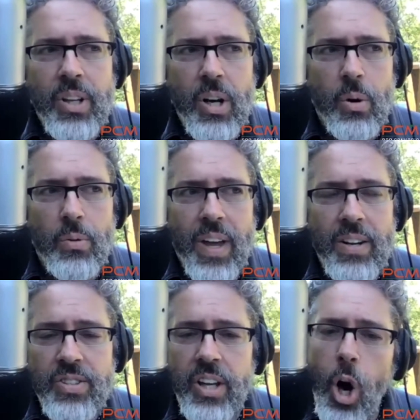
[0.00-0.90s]
you know, they
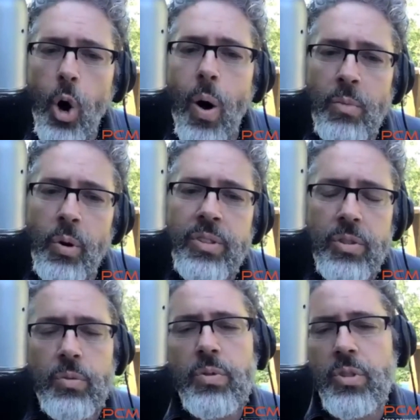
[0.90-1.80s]
just think, oh, I'm going
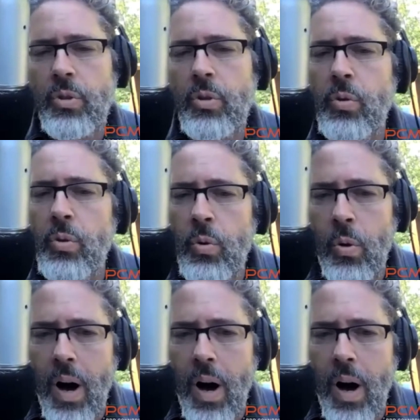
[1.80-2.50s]
to do